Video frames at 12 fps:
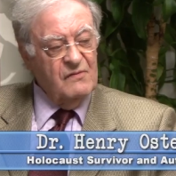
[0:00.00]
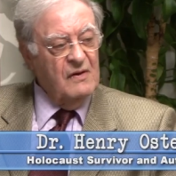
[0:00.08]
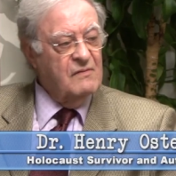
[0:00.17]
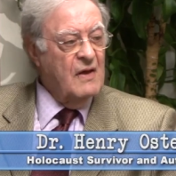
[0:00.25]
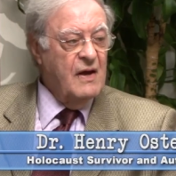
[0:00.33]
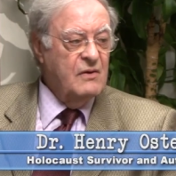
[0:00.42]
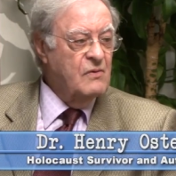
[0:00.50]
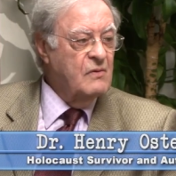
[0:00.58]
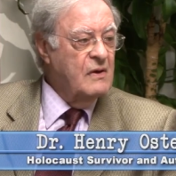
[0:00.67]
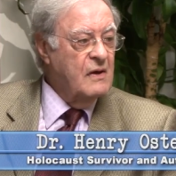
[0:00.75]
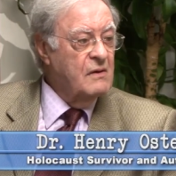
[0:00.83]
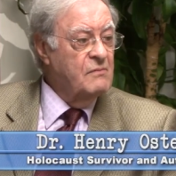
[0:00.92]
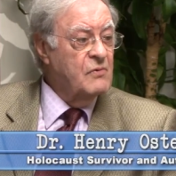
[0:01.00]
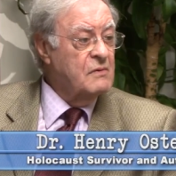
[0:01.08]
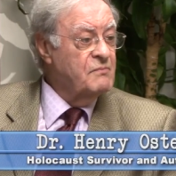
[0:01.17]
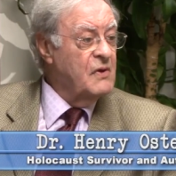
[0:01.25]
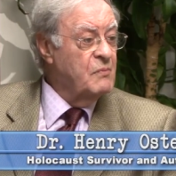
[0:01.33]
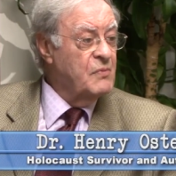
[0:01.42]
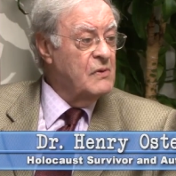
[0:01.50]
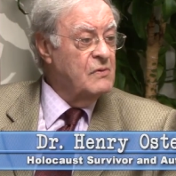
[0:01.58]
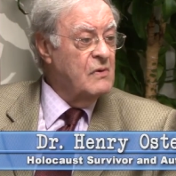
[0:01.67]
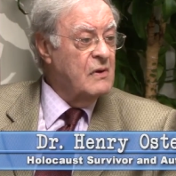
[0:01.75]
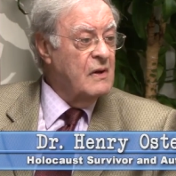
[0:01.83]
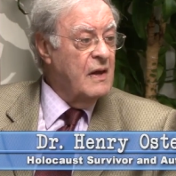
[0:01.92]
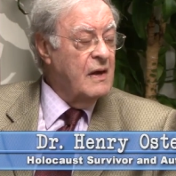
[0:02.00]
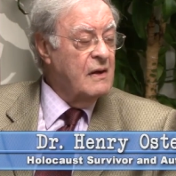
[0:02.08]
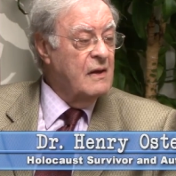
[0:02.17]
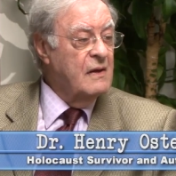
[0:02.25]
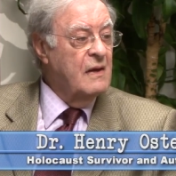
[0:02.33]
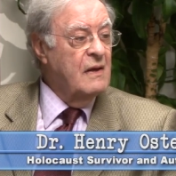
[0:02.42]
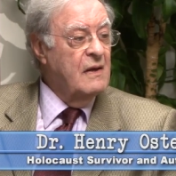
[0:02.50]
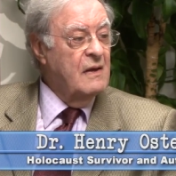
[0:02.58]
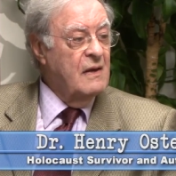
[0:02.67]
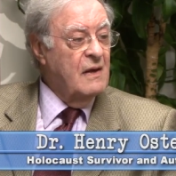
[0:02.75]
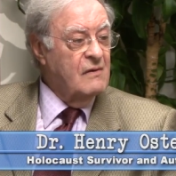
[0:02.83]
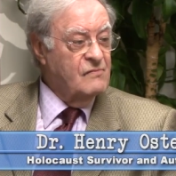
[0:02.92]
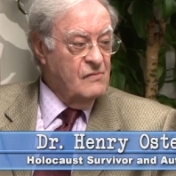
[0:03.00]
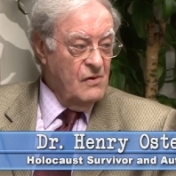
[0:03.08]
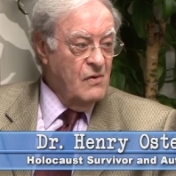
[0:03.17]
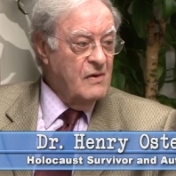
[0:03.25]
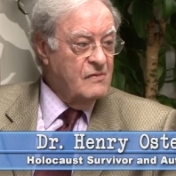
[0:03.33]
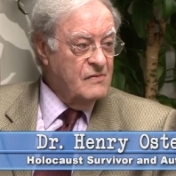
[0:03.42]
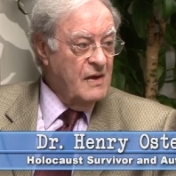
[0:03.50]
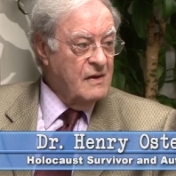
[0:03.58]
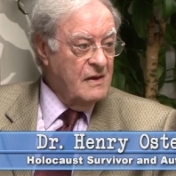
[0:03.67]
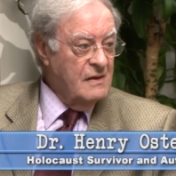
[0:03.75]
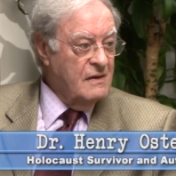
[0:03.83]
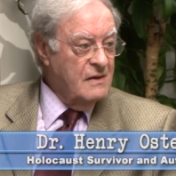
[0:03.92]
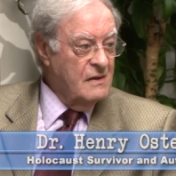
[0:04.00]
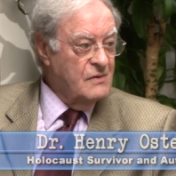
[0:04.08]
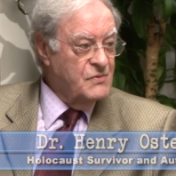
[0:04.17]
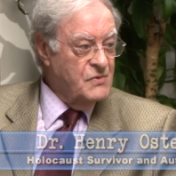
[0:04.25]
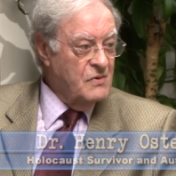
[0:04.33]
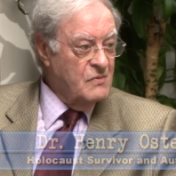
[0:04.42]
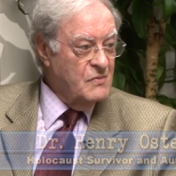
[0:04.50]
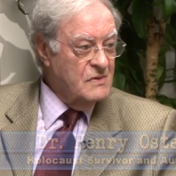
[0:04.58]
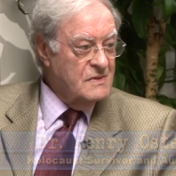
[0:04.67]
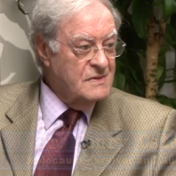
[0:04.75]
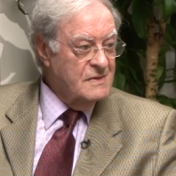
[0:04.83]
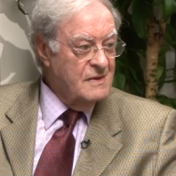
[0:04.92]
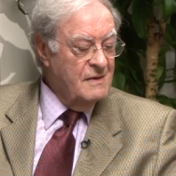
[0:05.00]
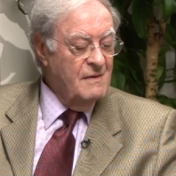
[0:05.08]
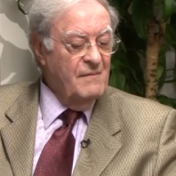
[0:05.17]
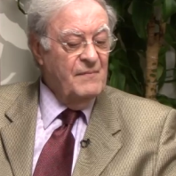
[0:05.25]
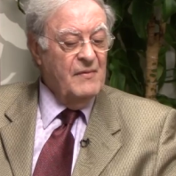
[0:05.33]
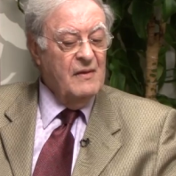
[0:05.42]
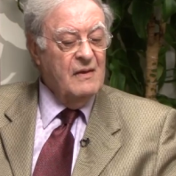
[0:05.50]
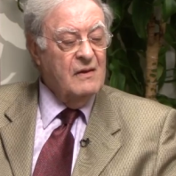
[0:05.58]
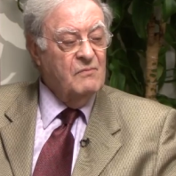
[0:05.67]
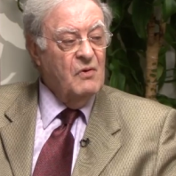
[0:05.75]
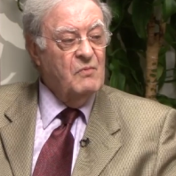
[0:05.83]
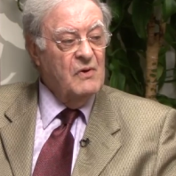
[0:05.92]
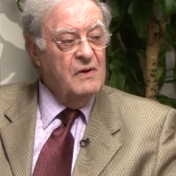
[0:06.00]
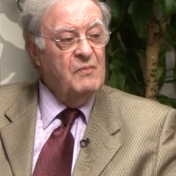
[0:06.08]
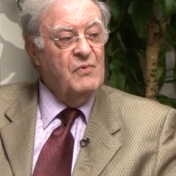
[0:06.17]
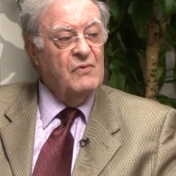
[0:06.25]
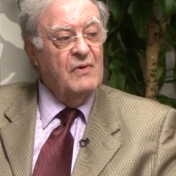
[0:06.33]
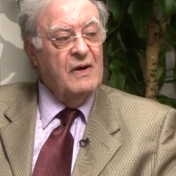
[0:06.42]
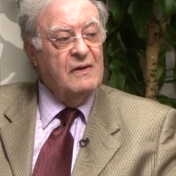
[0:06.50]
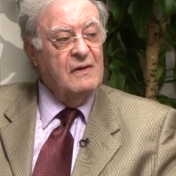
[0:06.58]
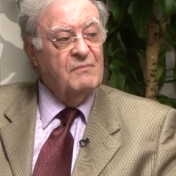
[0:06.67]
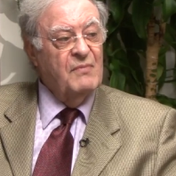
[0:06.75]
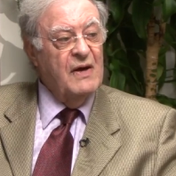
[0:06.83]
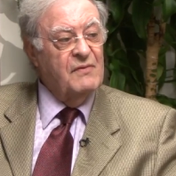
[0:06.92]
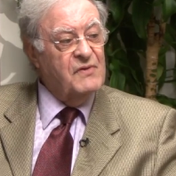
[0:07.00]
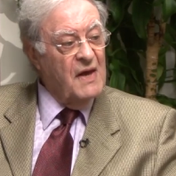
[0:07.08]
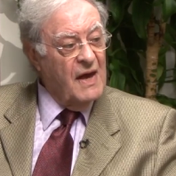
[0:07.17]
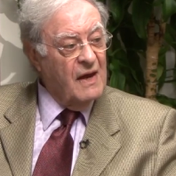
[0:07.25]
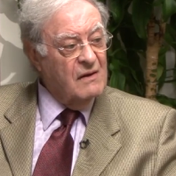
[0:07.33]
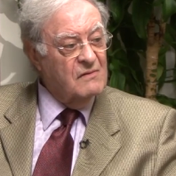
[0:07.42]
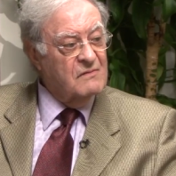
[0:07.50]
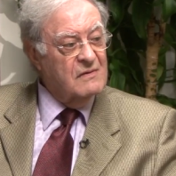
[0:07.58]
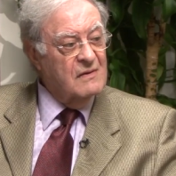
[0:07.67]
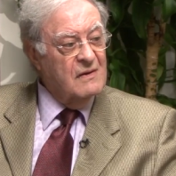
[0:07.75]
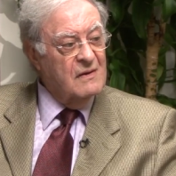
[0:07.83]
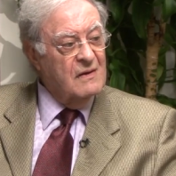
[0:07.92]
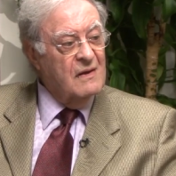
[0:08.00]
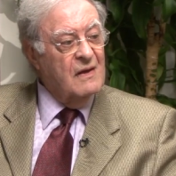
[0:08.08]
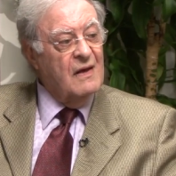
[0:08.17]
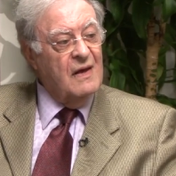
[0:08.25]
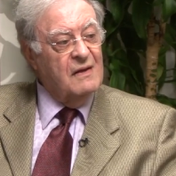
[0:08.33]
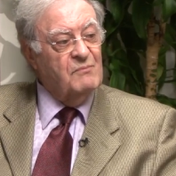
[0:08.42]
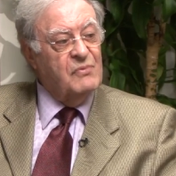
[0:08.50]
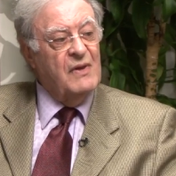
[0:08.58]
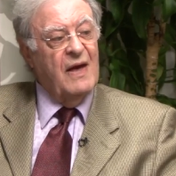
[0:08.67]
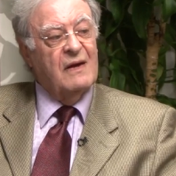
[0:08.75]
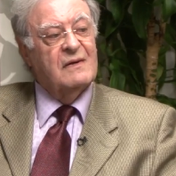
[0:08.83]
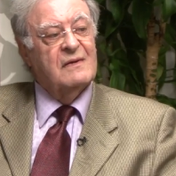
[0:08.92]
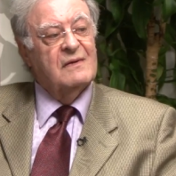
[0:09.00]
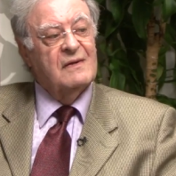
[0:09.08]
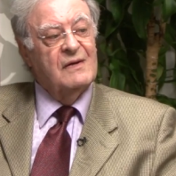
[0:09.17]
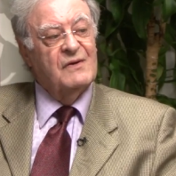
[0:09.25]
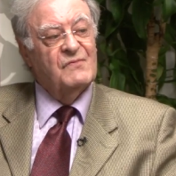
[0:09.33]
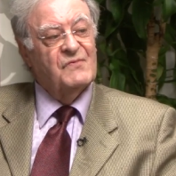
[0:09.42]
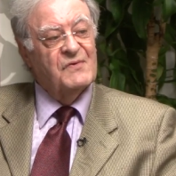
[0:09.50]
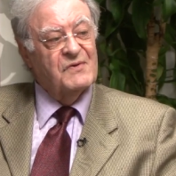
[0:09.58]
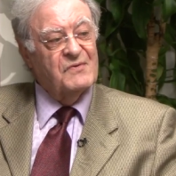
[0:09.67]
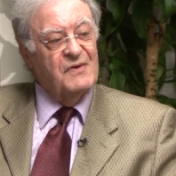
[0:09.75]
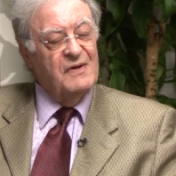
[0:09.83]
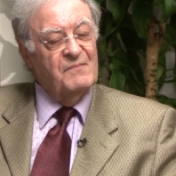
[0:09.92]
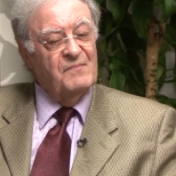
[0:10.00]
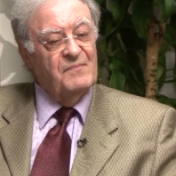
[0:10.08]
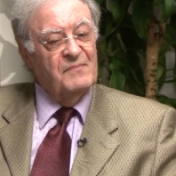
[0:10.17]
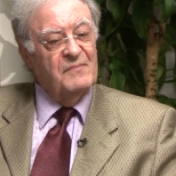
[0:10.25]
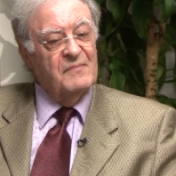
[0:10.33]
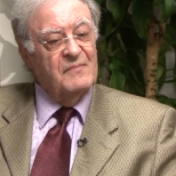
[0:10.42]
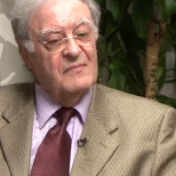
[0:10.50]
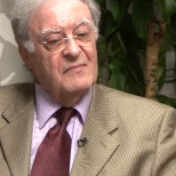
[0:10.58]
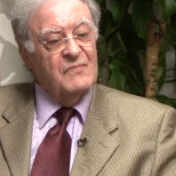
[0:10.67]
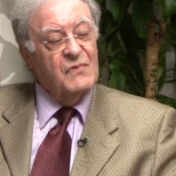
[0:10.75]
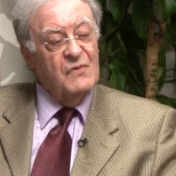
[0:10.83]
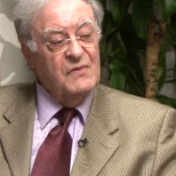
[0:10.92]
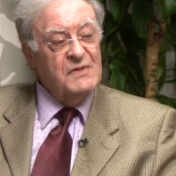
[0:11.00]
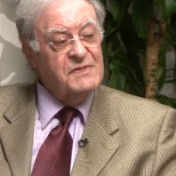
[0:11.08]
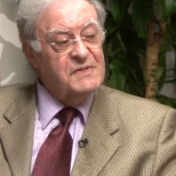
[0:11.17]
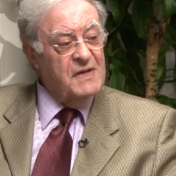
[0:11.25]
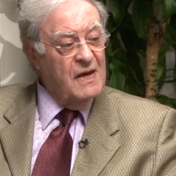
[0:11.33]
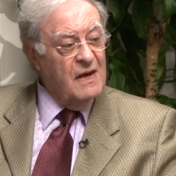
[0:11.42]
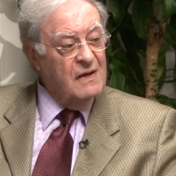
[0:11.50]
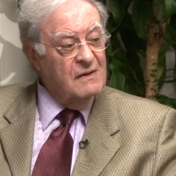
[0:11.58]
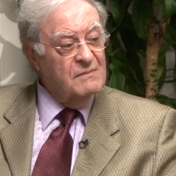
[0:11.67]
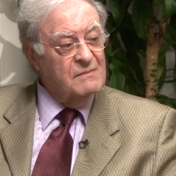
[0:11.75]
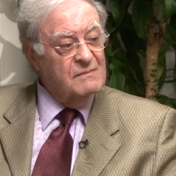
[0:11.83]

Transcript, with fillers: says, I don't care what people look like as long as they can kill Germans. And we were liberated by tanks and black infantry. To this day,